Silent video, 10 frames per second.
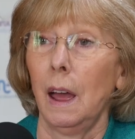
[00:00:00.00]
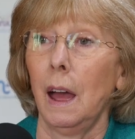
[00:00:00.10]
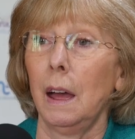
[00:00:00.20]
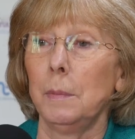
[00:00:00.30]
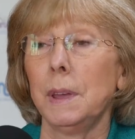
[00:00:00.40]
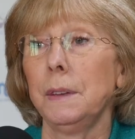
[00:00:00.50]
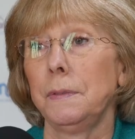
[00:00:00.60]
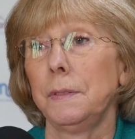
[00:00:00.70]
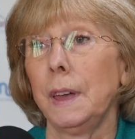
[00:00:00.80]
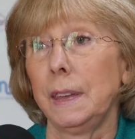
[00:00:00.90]
um,
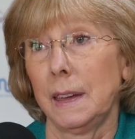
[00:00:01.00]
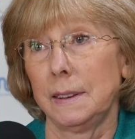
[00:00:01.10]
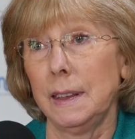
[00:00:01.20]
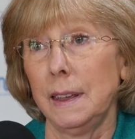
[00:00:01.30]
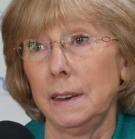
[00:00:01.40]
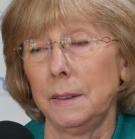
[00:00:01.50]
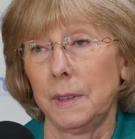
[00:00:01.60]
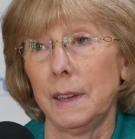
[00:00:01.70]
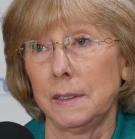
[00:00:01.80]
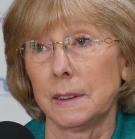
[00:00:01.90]
if they get in, if
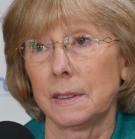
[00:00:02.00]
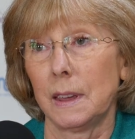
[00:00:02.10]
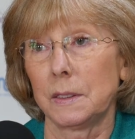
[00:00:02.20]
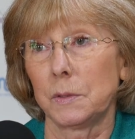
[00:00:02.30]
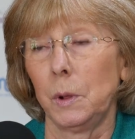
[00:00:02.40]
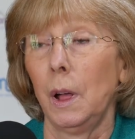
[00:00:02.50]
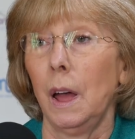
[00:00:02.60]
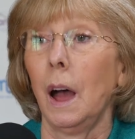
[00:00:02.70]
they're successful,